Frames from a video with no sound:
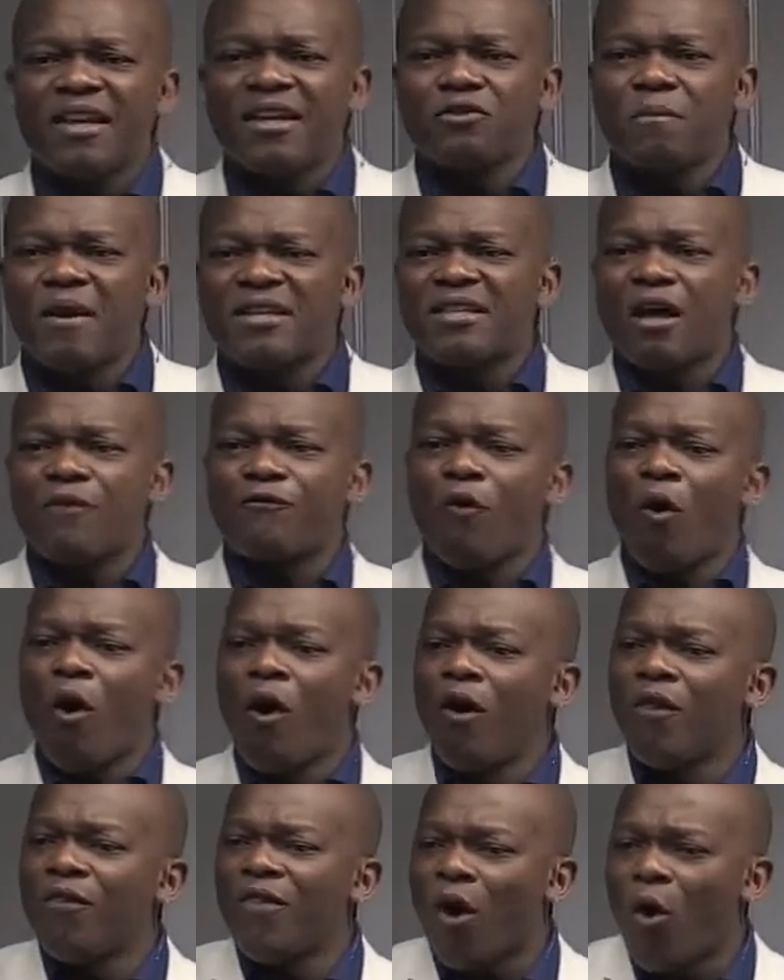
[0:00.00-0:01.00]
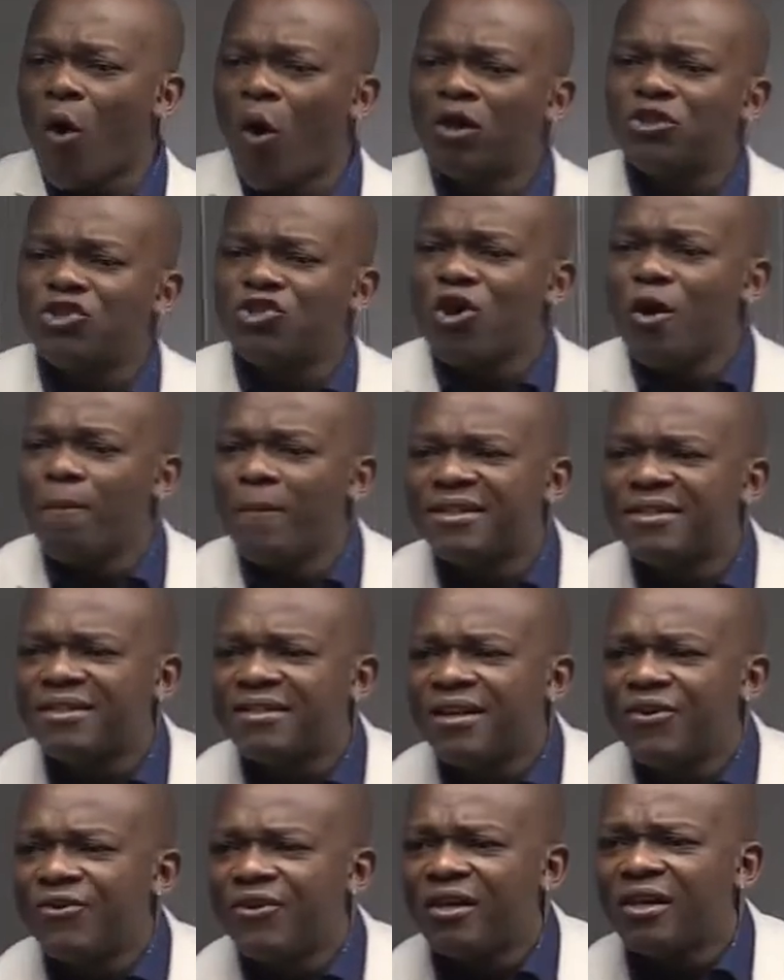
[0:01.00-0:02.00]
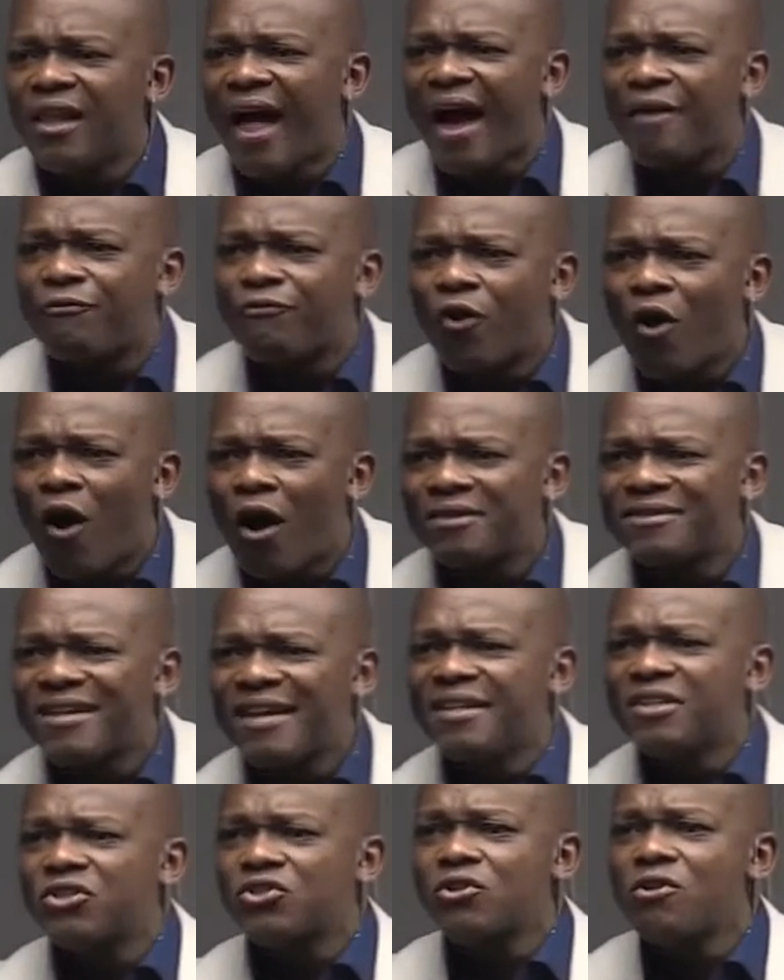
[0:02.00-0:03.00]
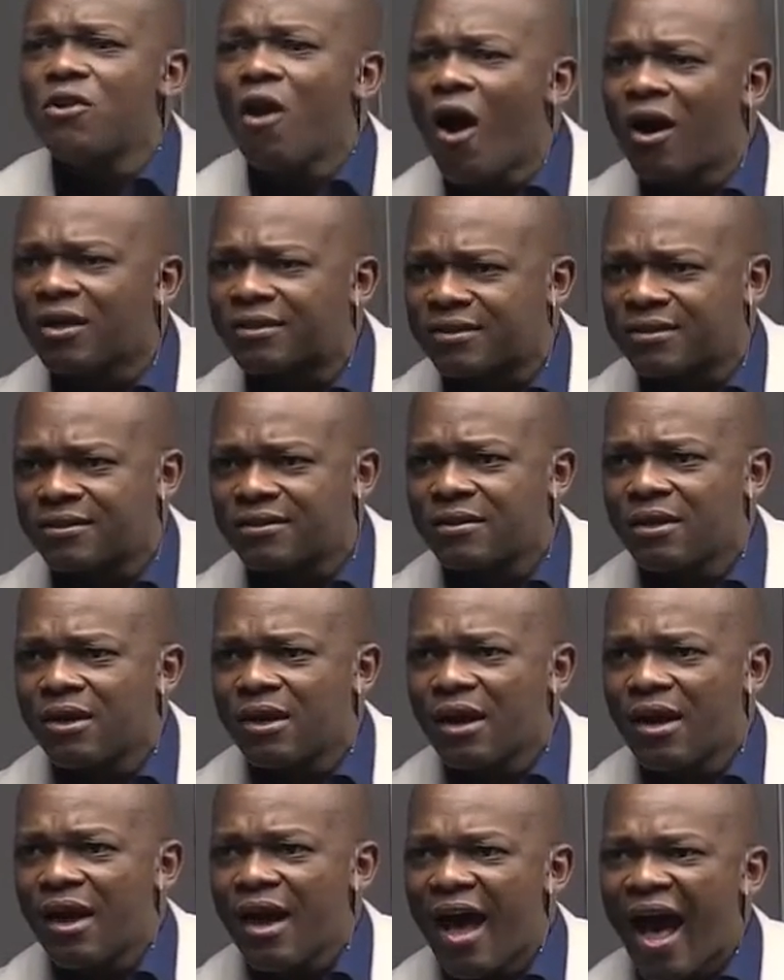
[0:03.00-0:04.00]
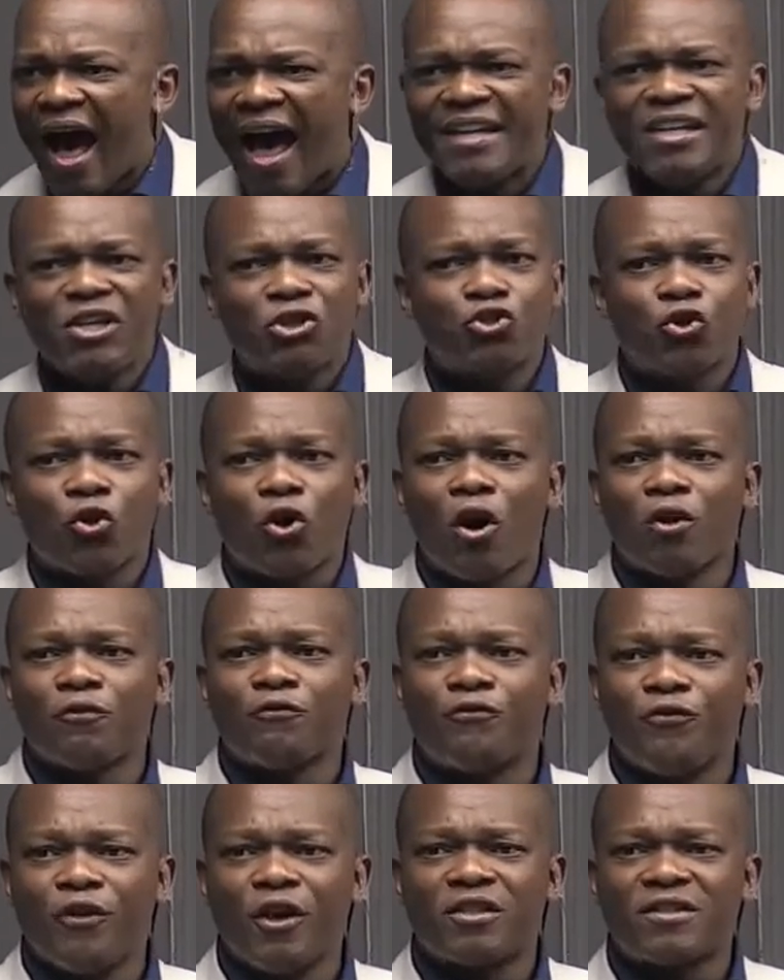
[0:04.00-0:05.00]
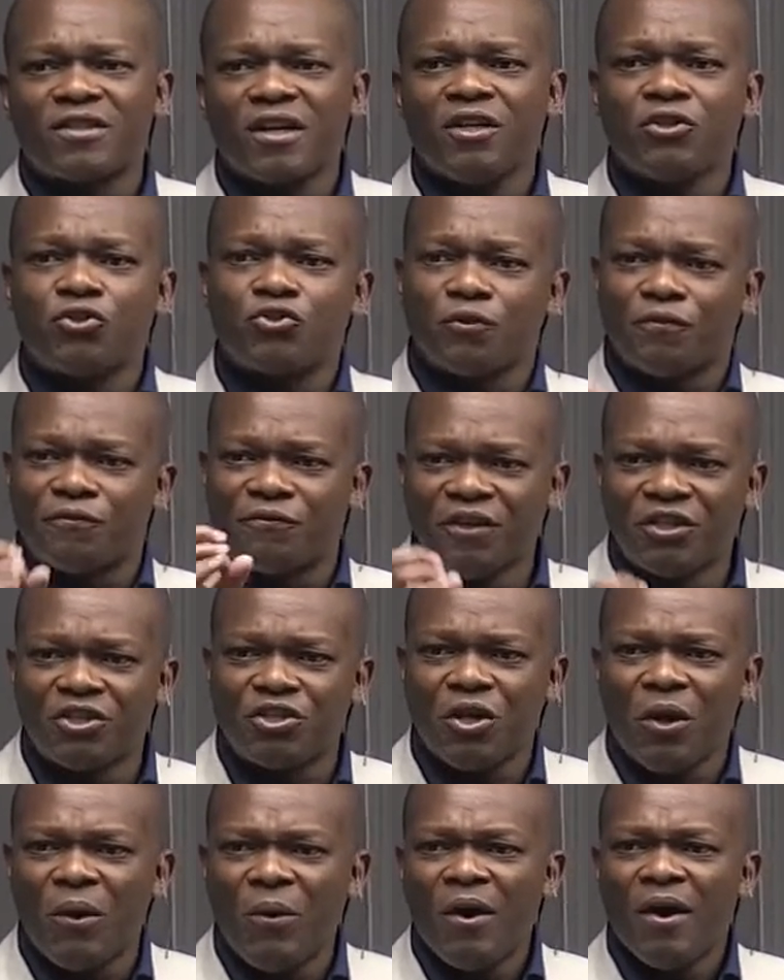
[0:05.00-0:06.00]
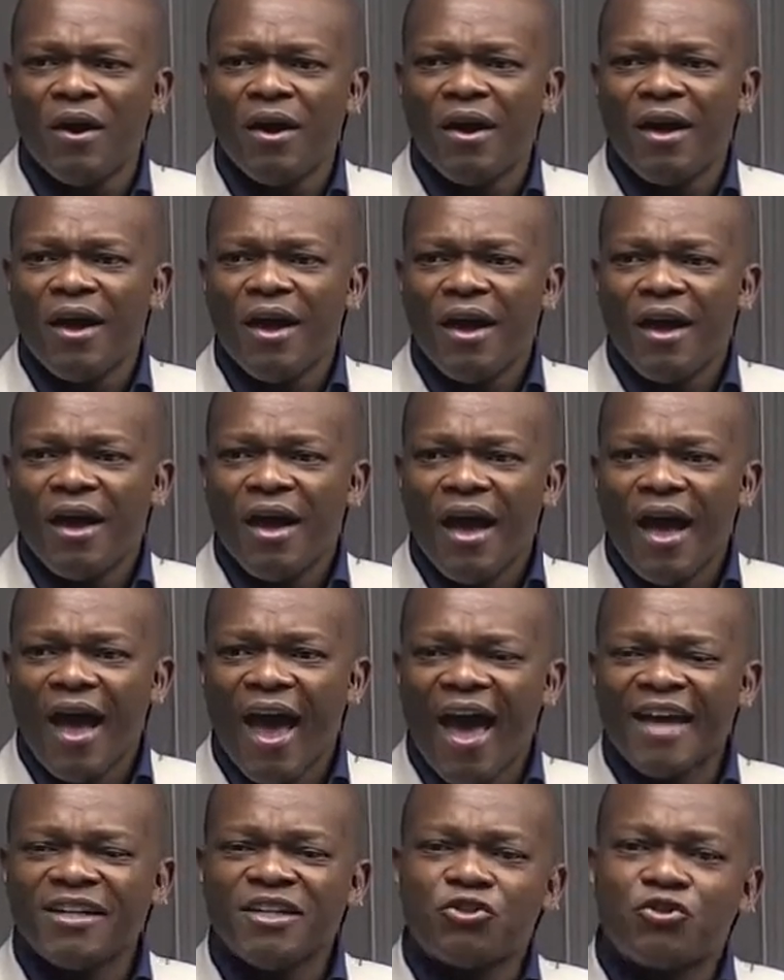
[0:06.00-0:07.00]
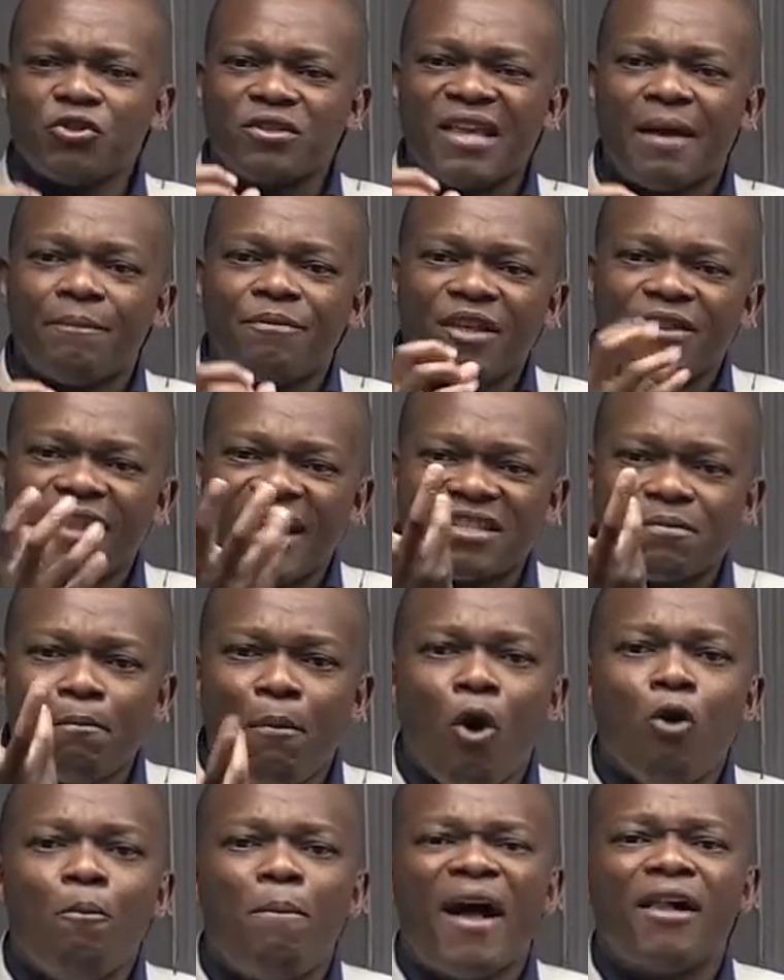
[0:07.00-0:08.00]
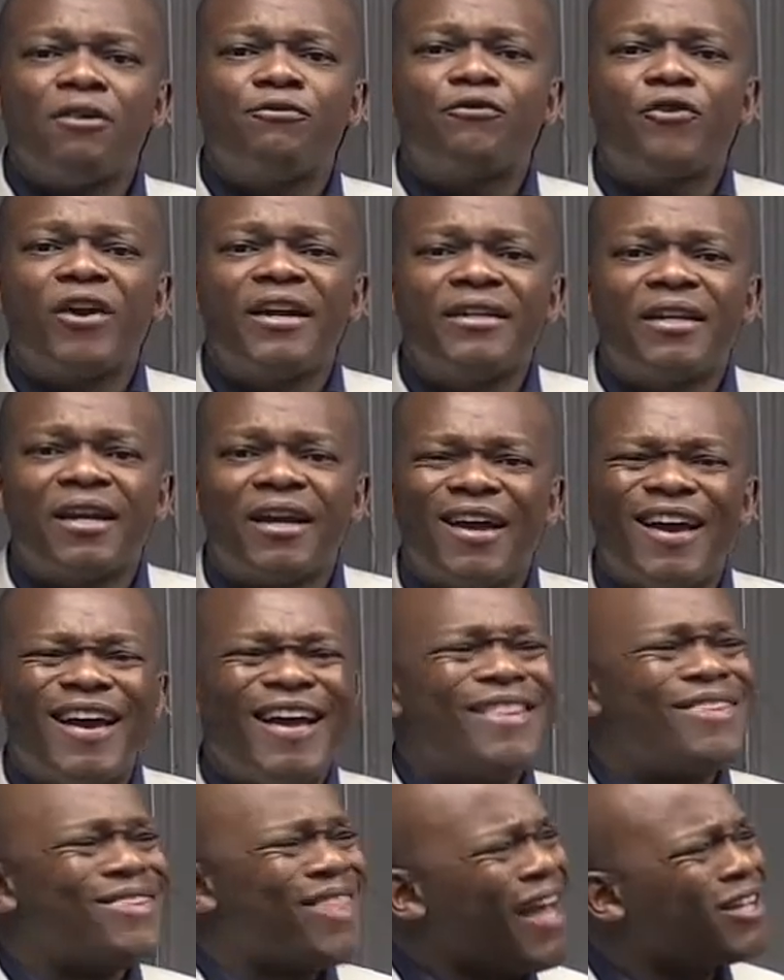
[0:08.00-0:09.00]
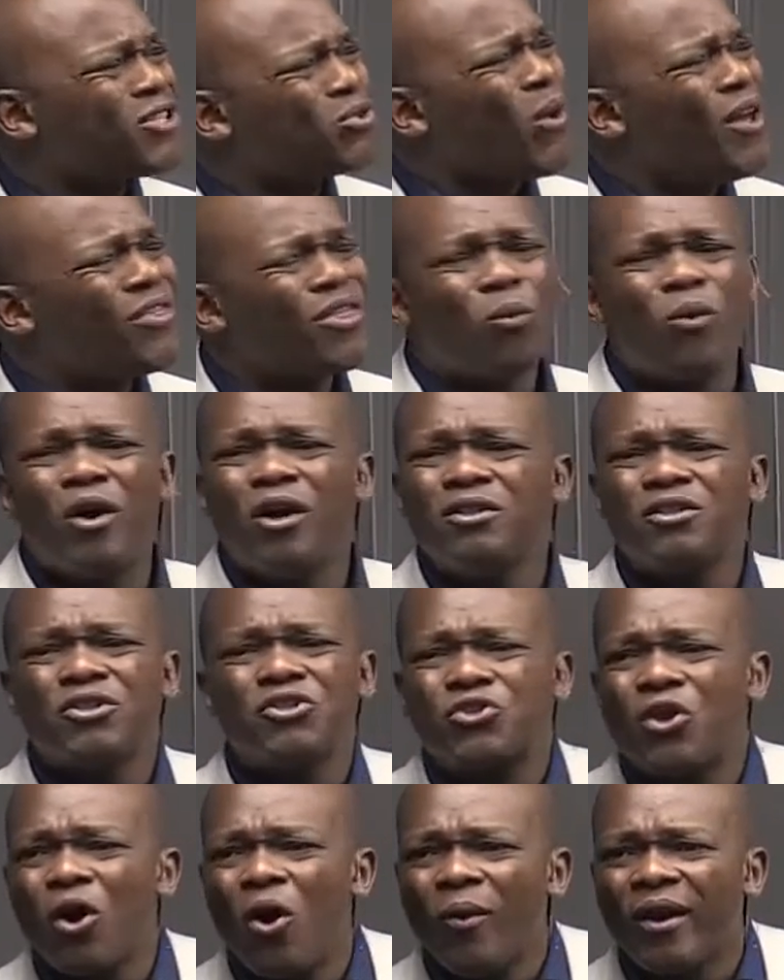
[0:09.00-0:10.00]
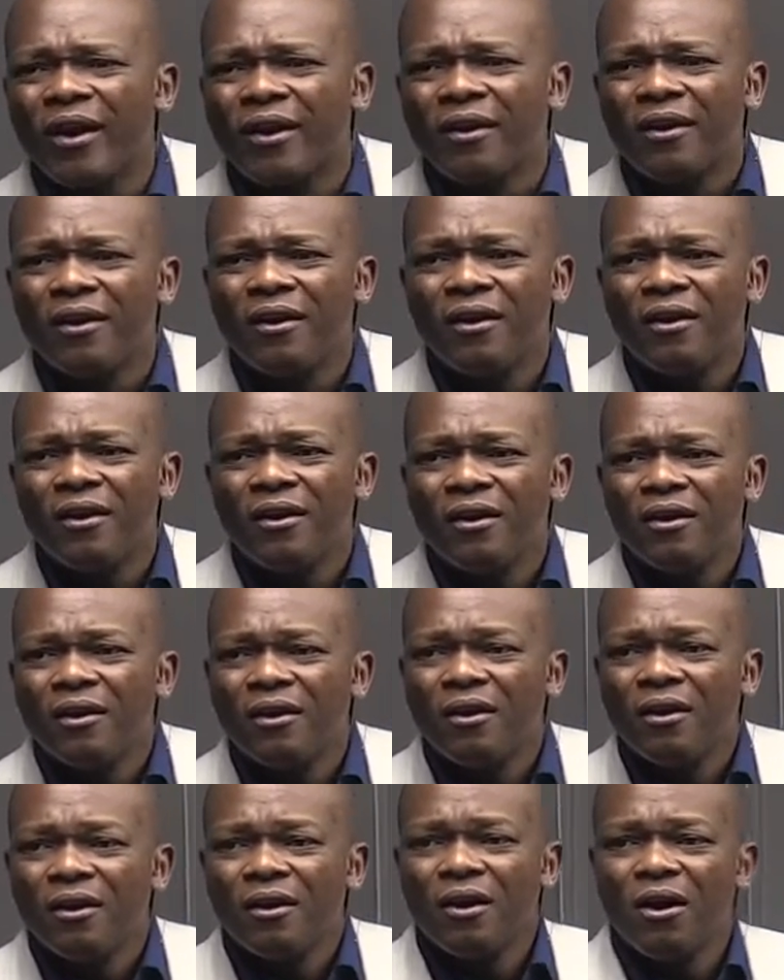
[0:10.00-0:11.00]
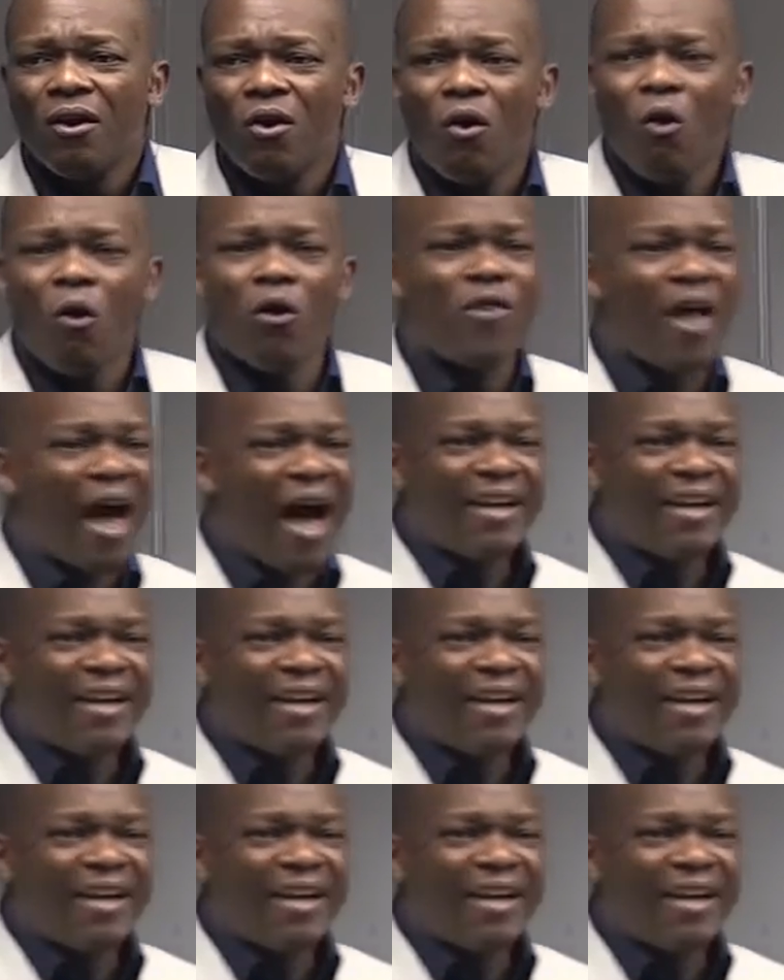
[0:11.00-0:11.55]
thinking myself, all the audio material I've got, and it's lots, I need to convert into video and into something that's mobile friendly. That's where the world is going. All the